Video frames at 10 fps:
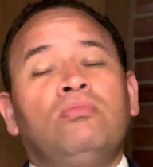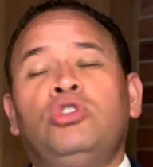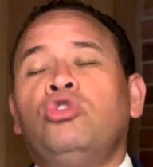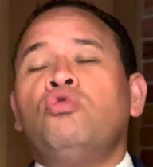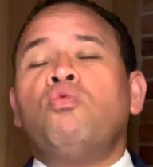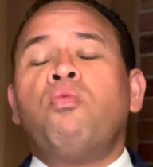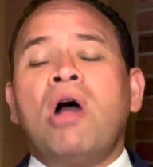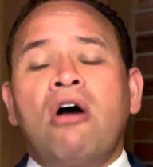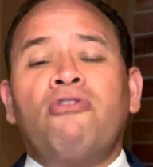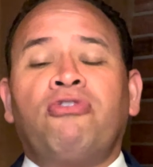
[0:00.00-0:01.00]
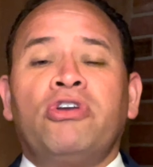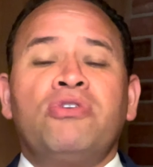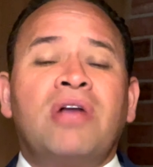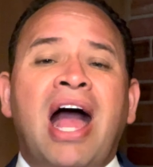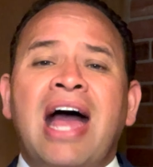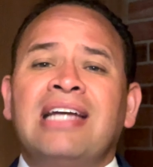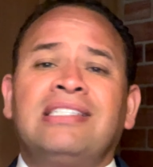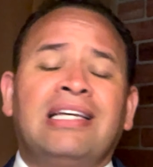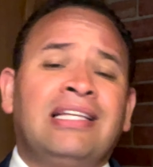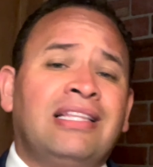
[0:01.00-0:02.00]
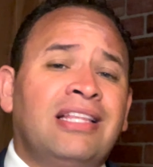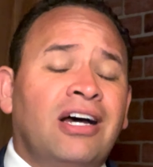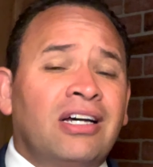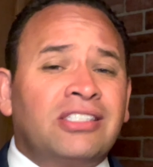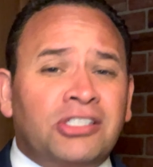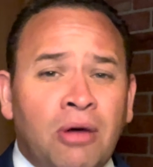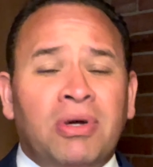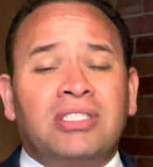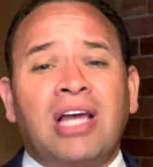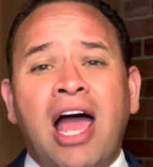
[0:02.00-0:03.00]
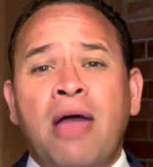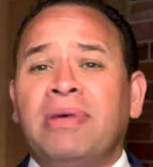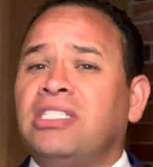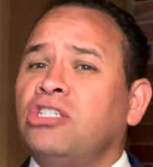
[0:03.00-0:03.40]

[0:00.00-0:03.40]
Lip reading: do well for you guys in the summertime as